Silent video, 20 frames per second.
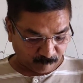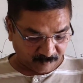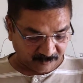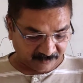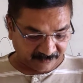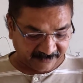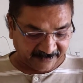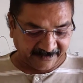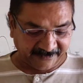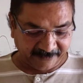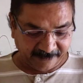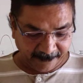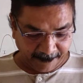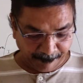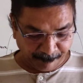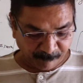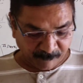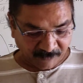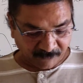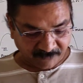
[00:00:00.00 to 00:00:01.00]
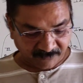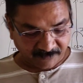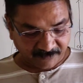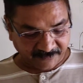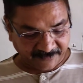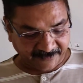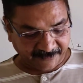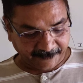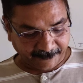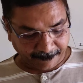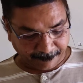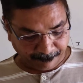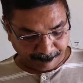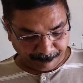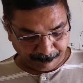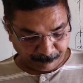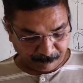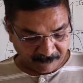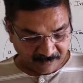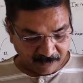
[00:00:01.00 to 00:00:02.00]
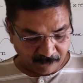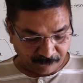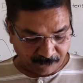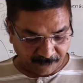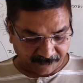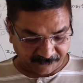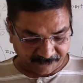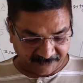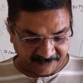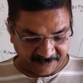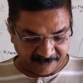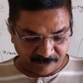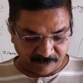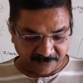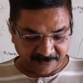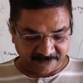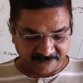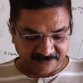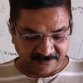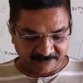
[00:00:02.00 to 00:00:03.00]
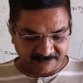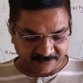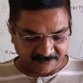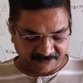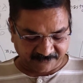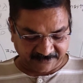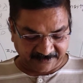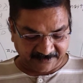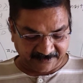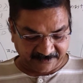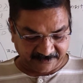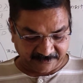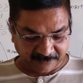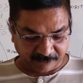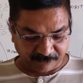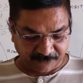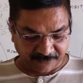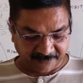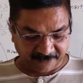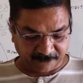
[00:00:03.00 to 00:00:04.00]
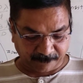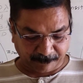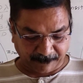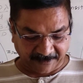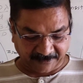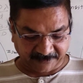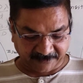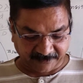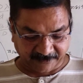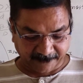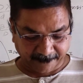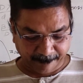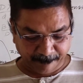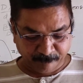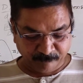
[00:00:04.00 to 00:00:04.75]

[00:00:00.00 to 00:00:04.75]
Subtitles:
read. First, see what is the sustained interference pattern.